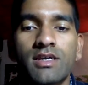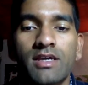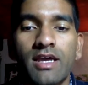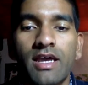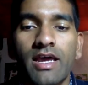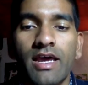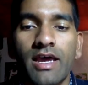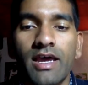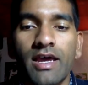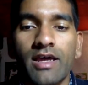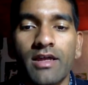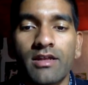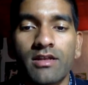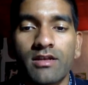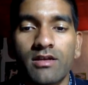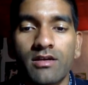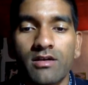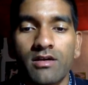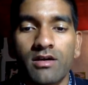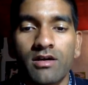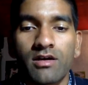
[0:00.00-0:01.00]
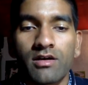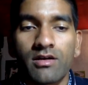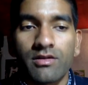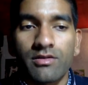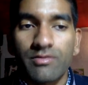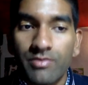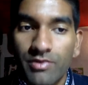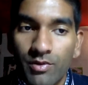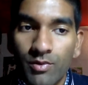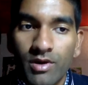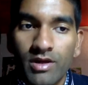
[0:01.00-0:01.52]
And
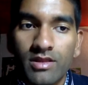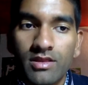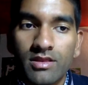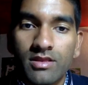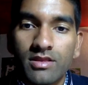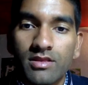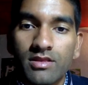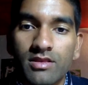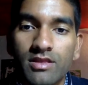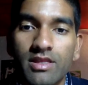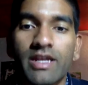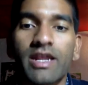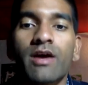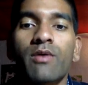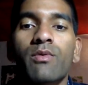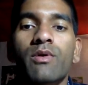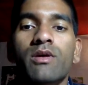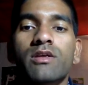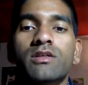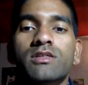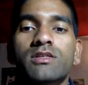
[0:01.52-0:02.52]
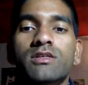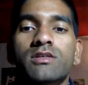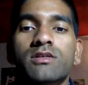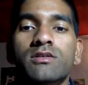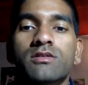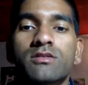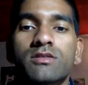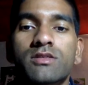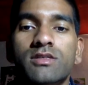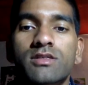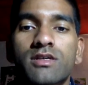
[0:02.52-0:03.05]
the one that I wanted
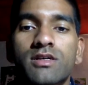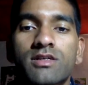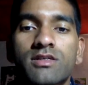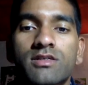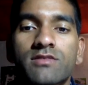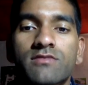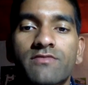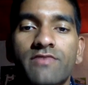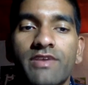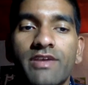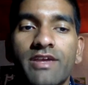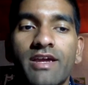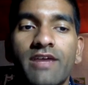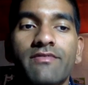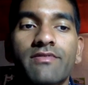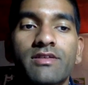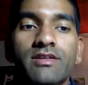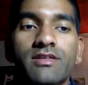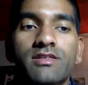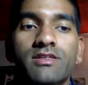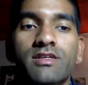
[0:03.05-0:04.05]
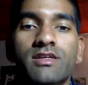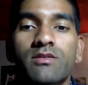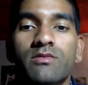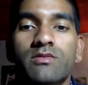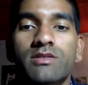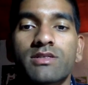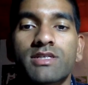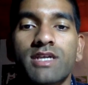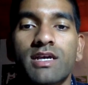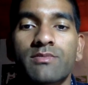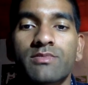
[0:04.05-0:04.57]
to discuss very heavily today
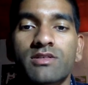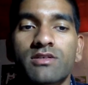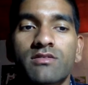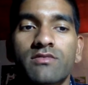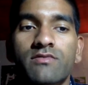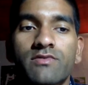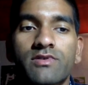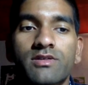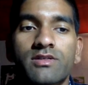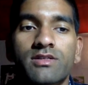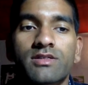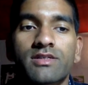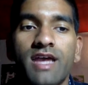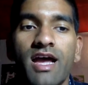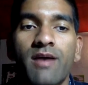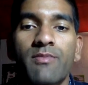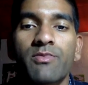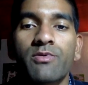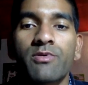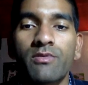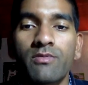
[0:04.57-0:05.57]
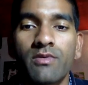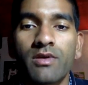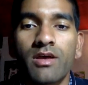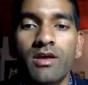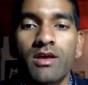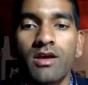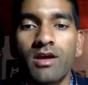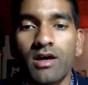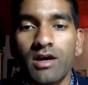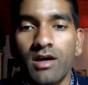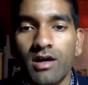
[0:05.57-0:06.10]
was Samsung versus Apple.
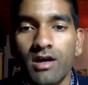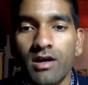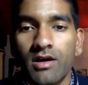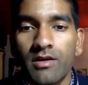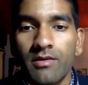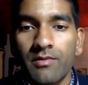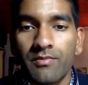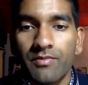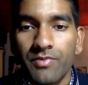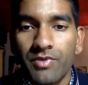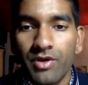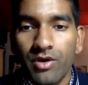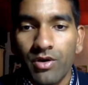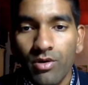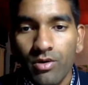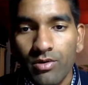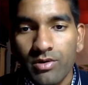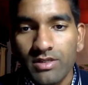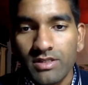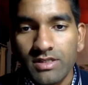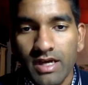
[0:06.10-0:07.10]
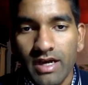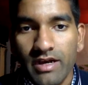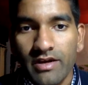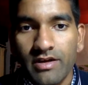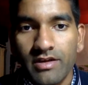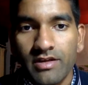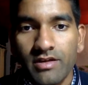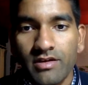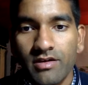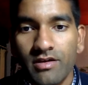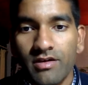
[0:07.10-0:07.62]
The whole
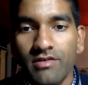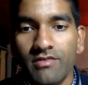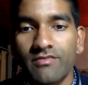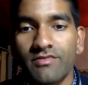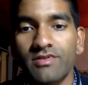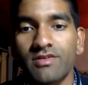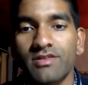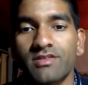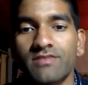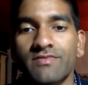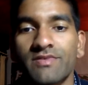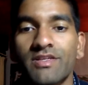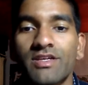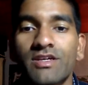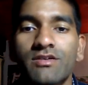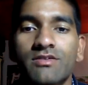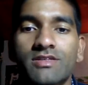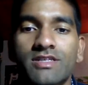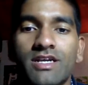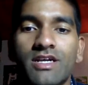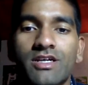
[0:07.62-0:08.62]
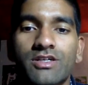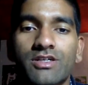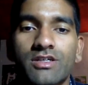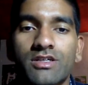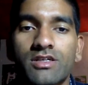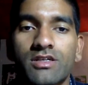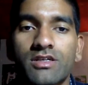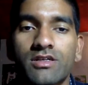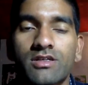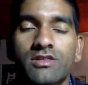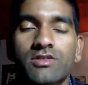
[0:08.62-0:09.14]
entirety of this video is
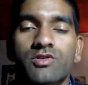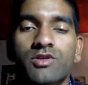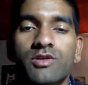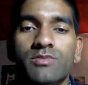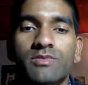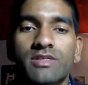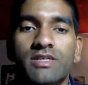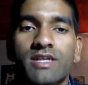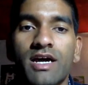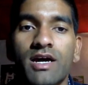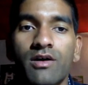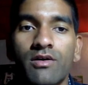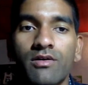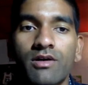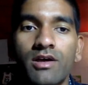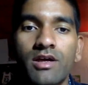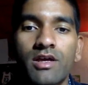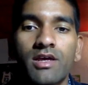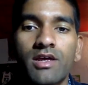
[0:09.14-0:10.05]
actually scripted out